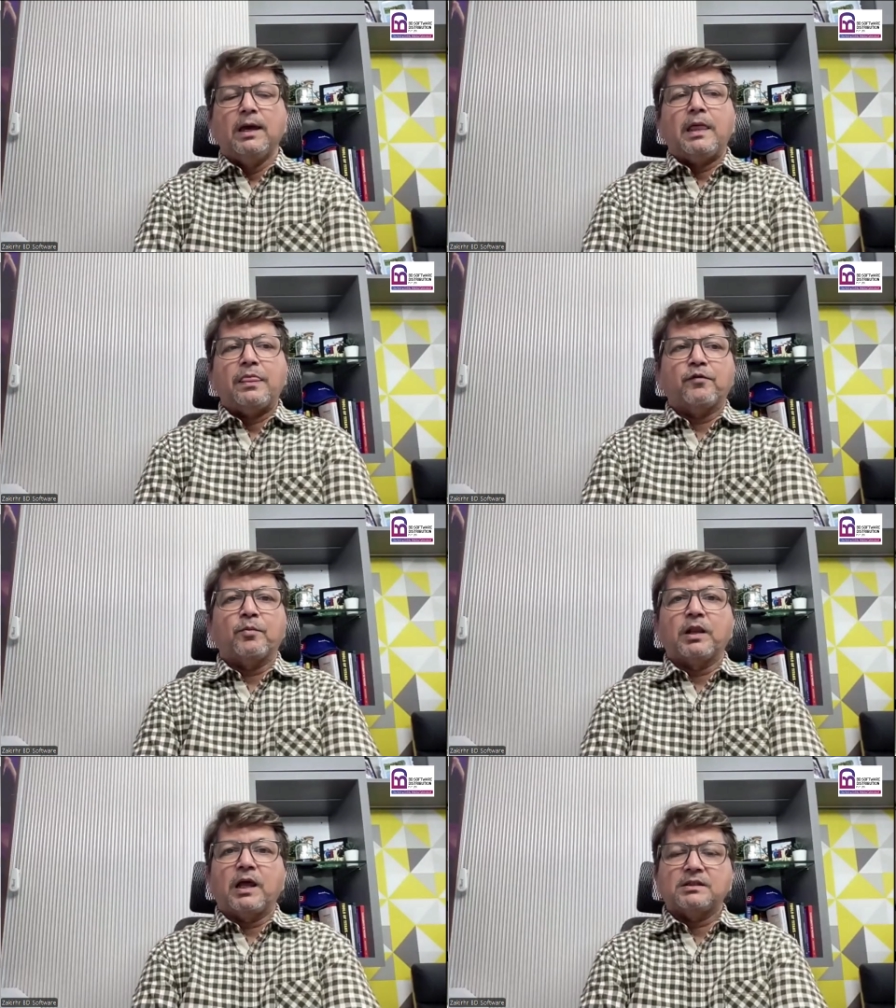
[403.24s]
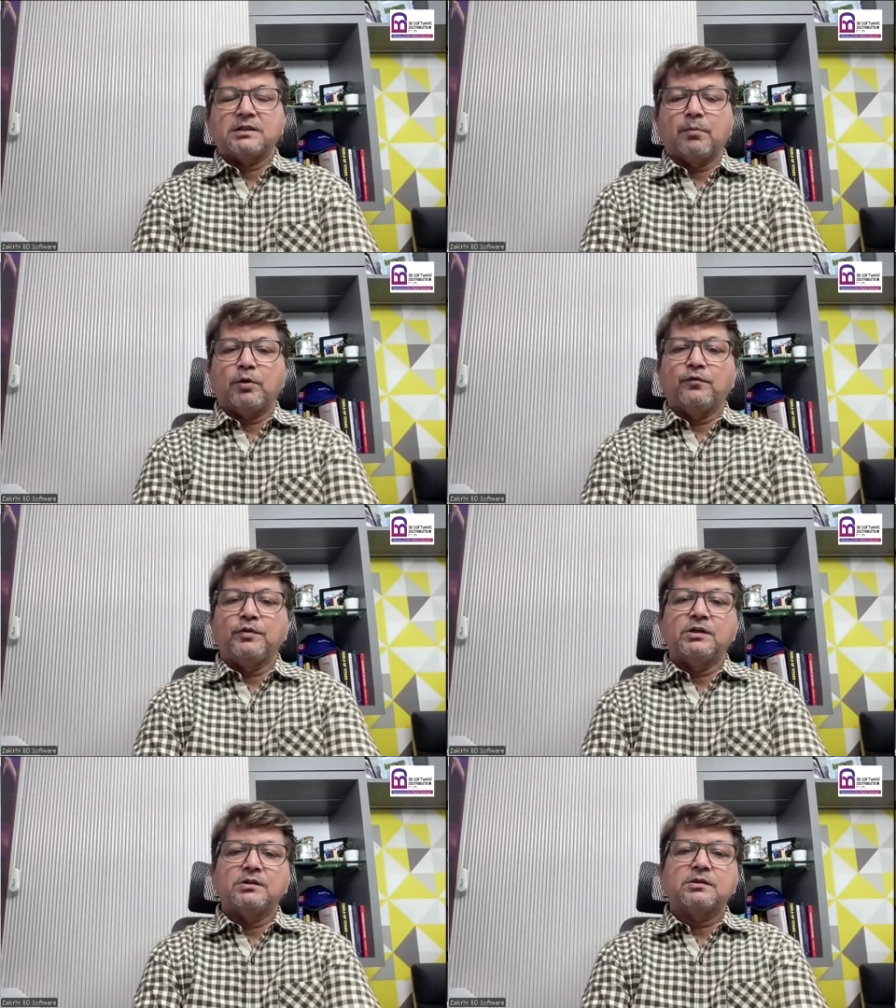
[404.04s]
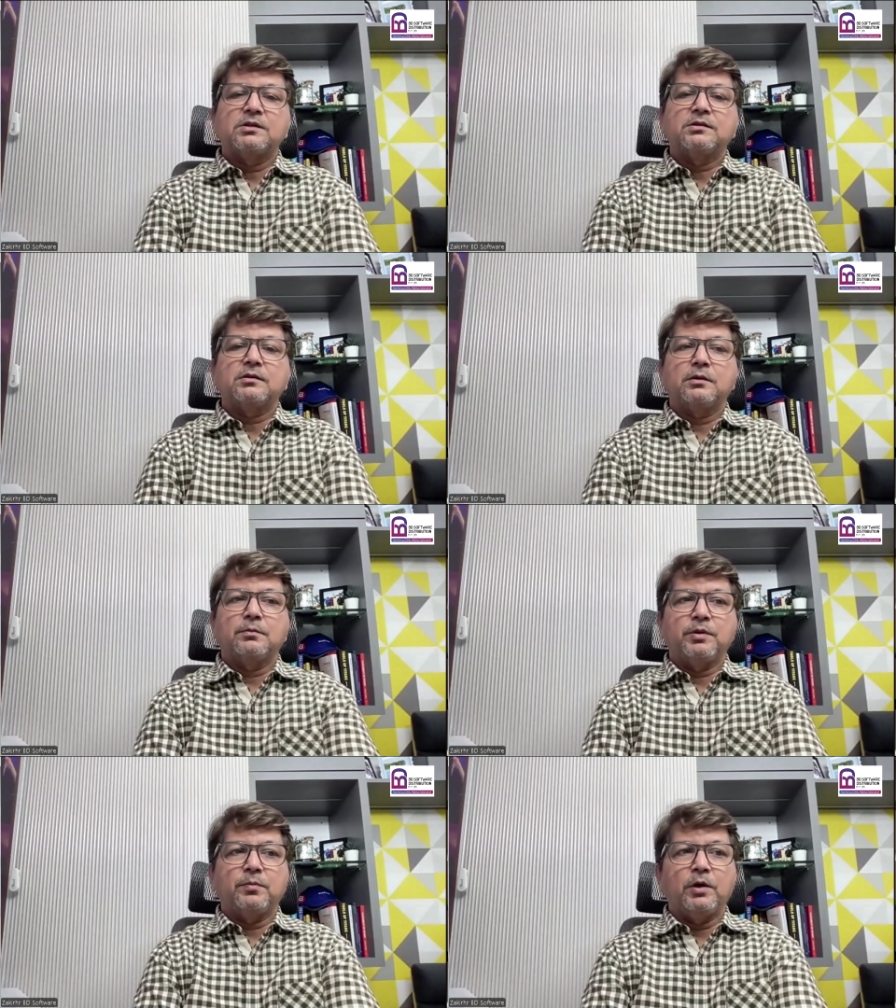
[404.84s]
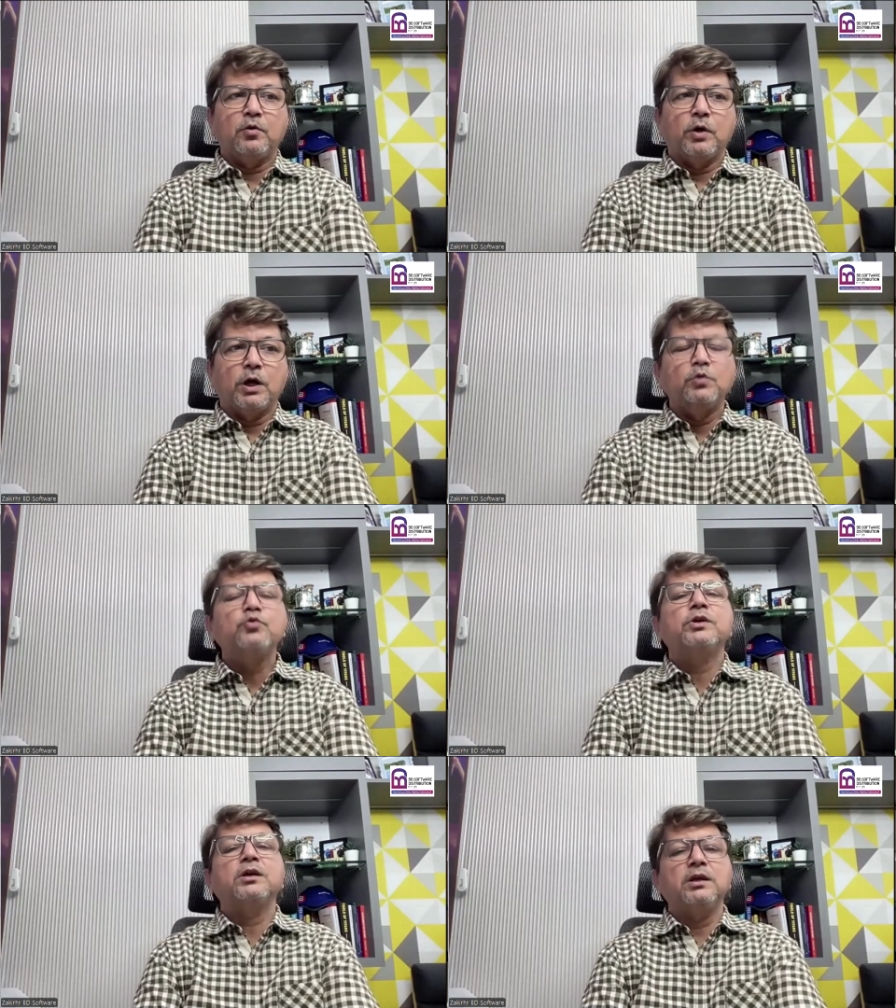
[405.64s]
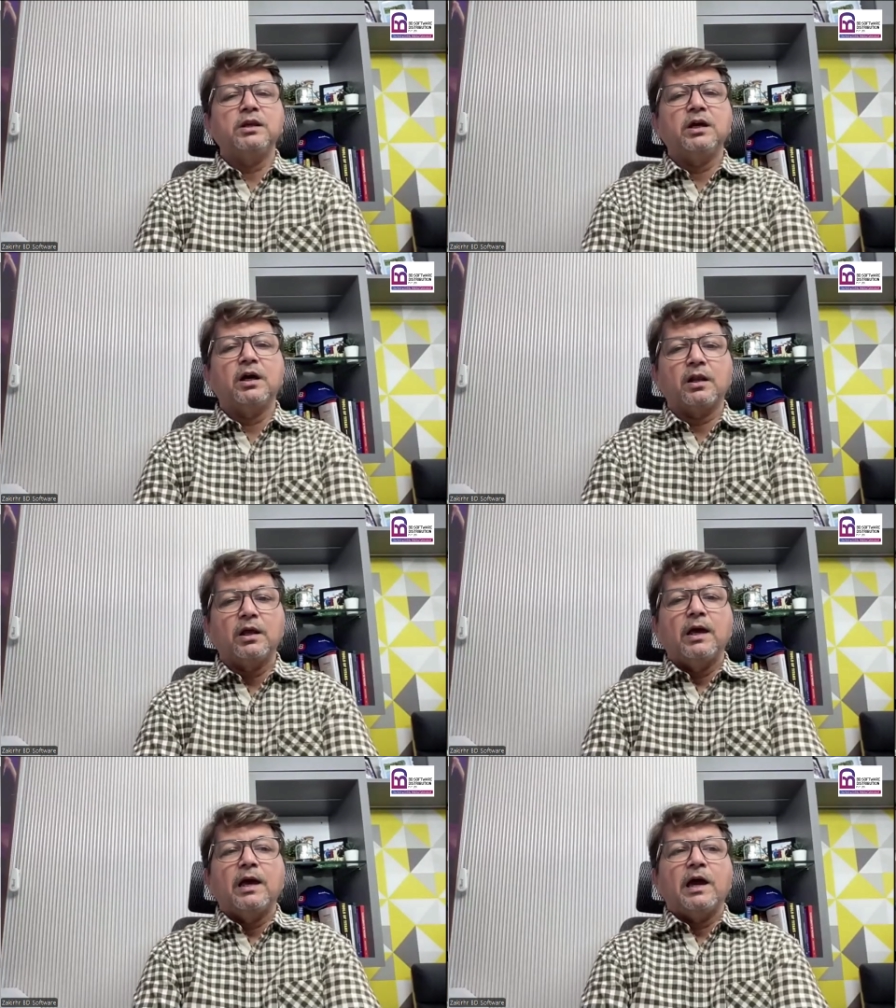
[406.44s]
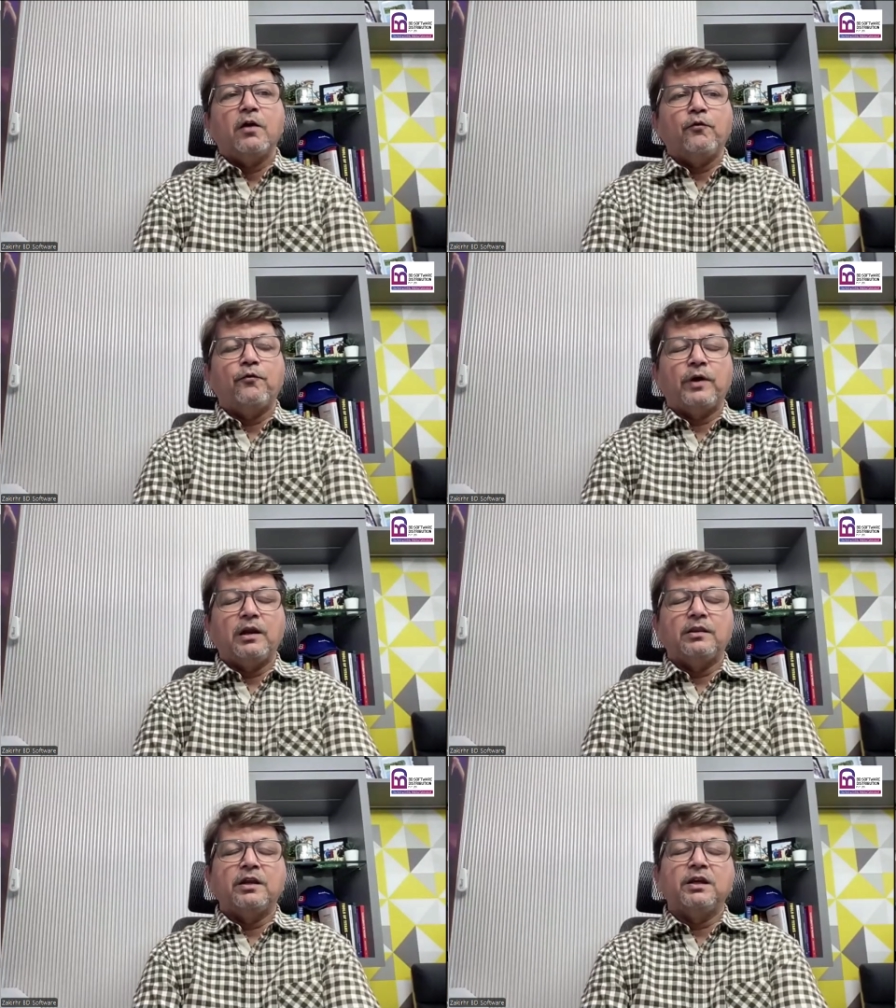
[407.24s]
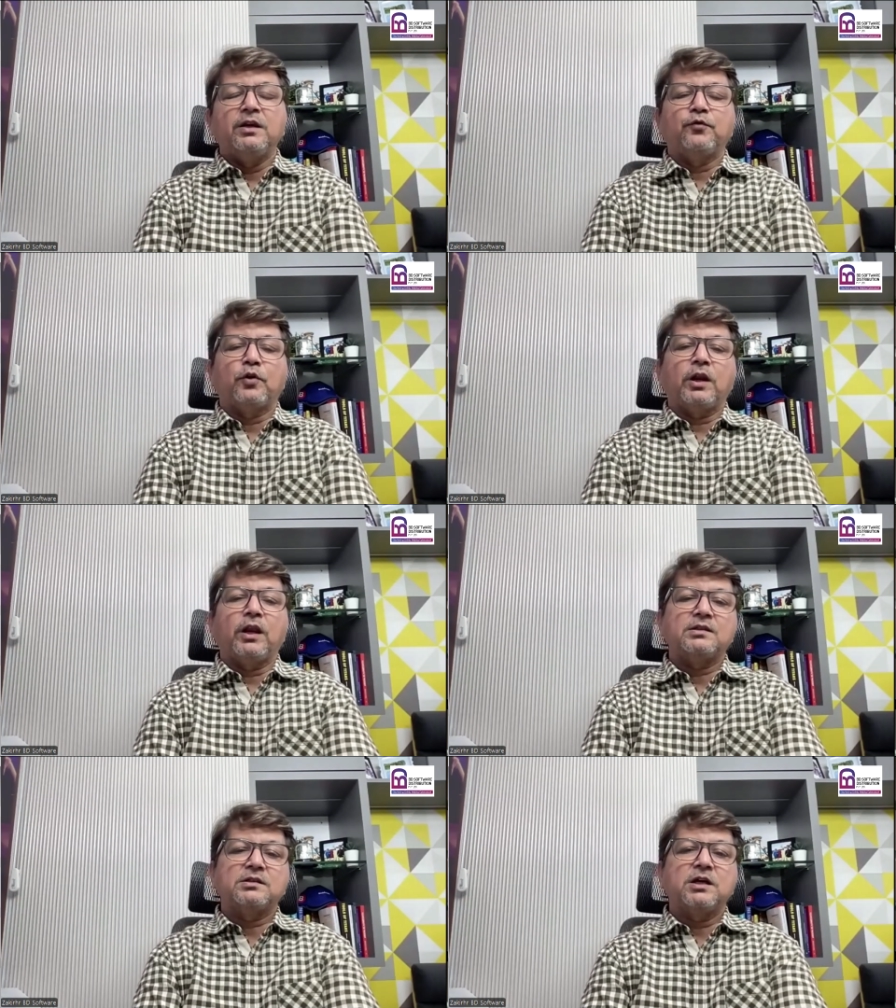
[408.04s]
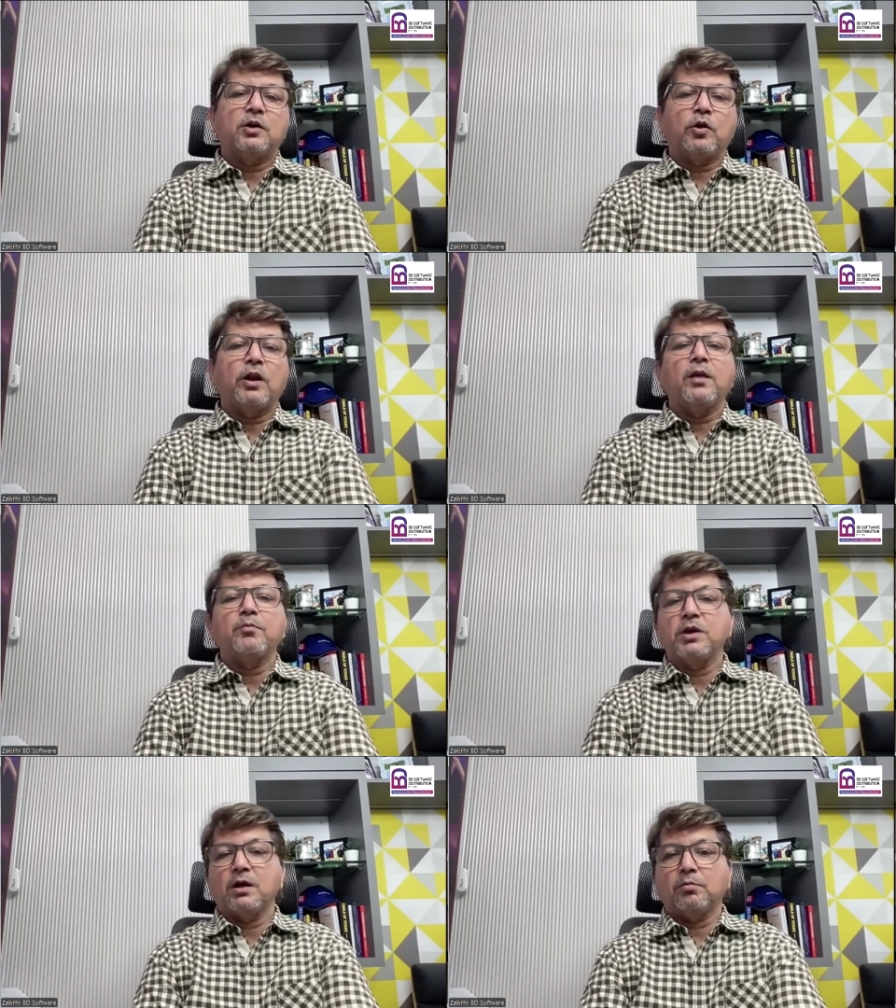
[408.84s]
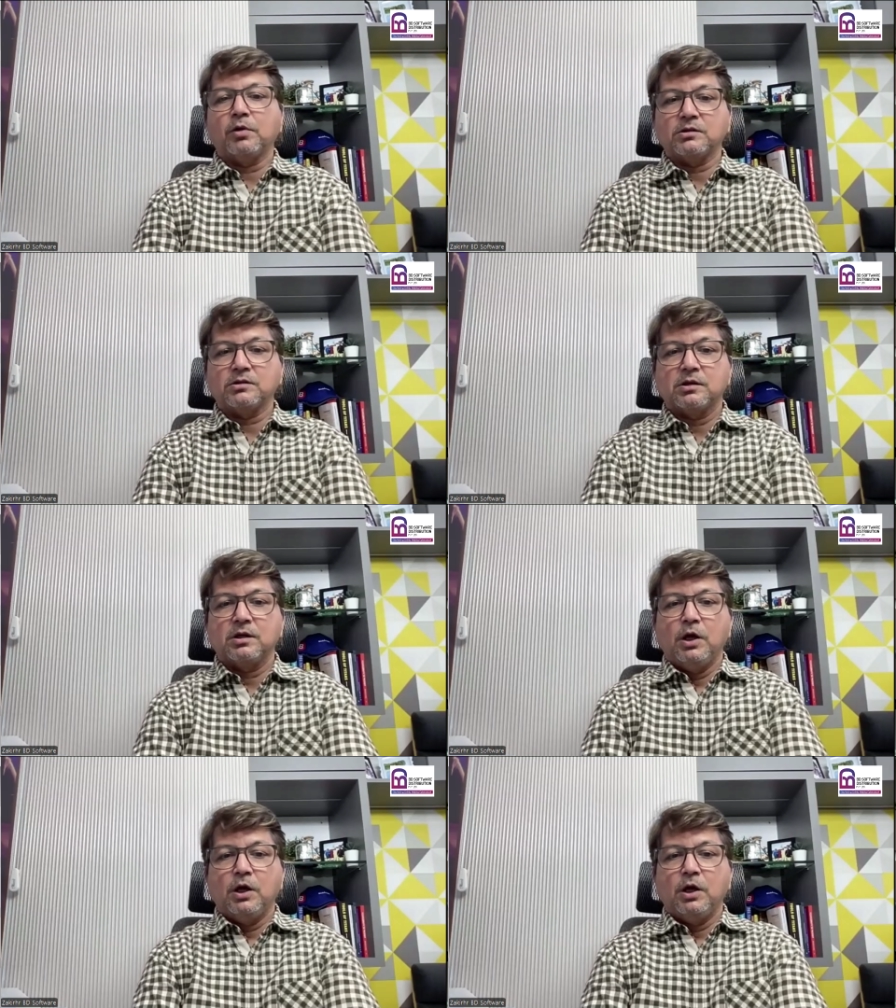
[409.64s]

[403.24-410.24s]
And from the last couple of years, the people who are using EDR have felt the need for an XDR or an MDR plus.